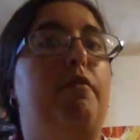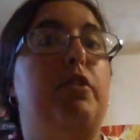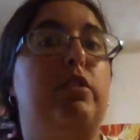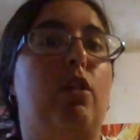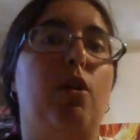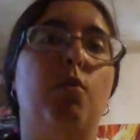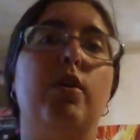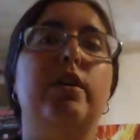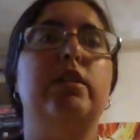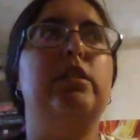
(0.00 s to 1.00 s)
of the Star
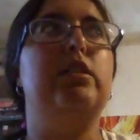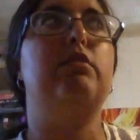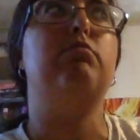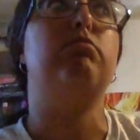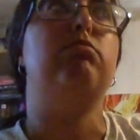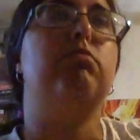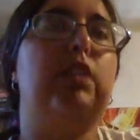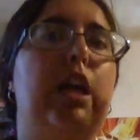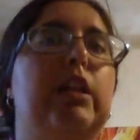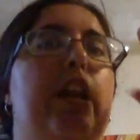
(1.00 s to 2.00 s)
Wars
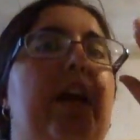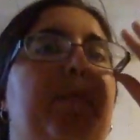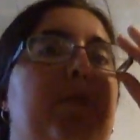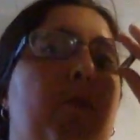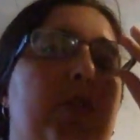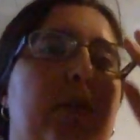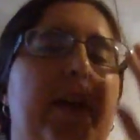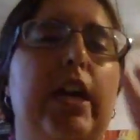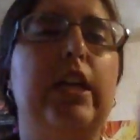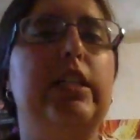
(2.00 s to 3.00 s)
thing leading up to Force
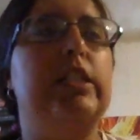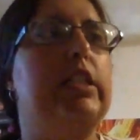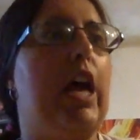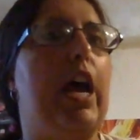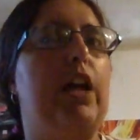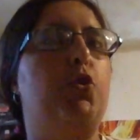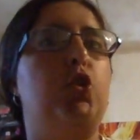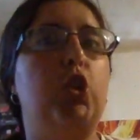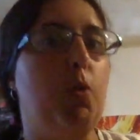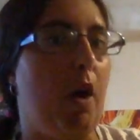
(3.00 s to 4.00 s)
Awakens, and
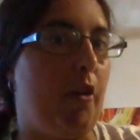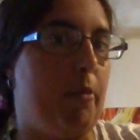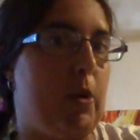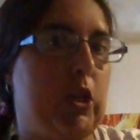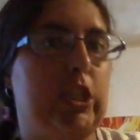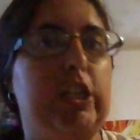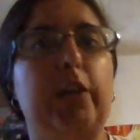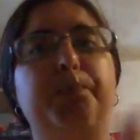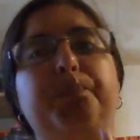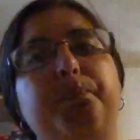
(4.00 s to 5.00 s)
2 other books.
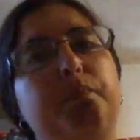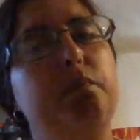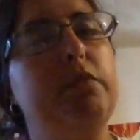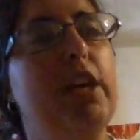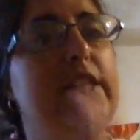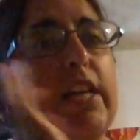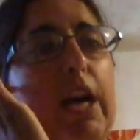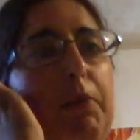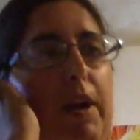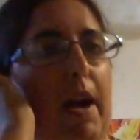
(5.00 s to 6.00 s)
So that's kind
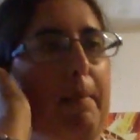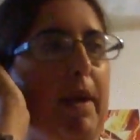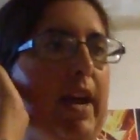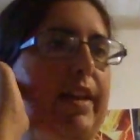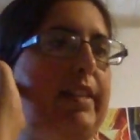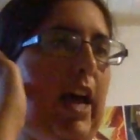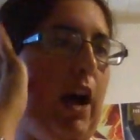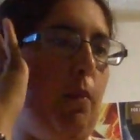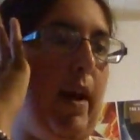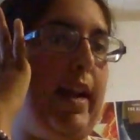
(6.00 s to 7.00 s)
of where my head's
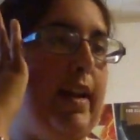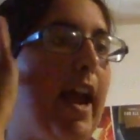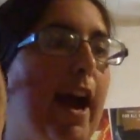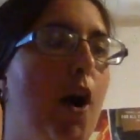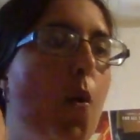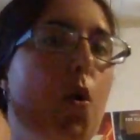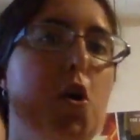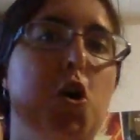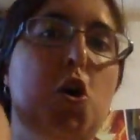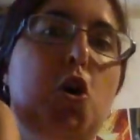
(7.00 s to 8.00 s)
at right now.
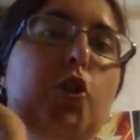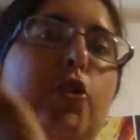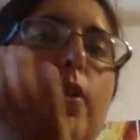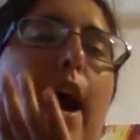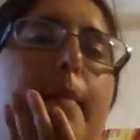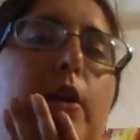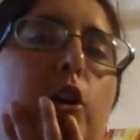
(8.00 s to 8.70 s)
So yeah, I'm going to